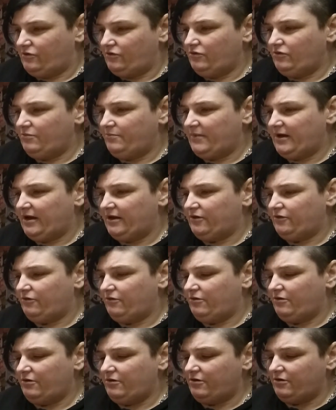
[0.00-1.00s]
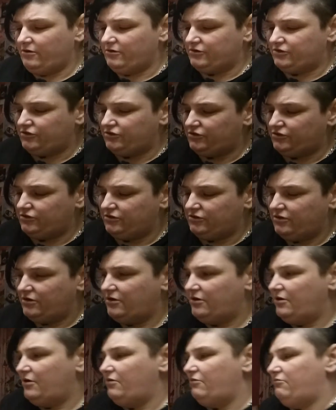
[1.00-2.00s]
Oh my gosh.
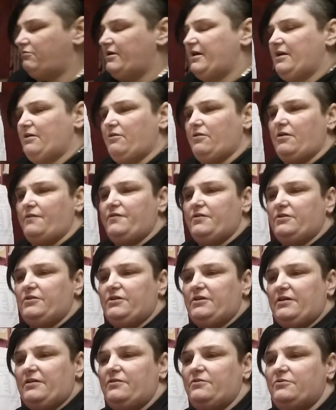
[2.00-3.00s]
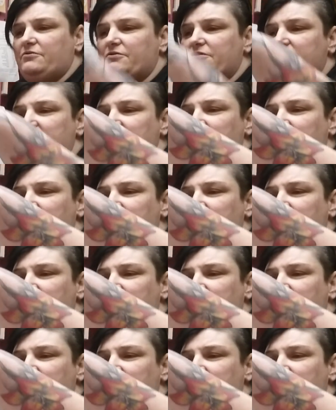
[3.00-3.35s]
Right, I'll have a look at those.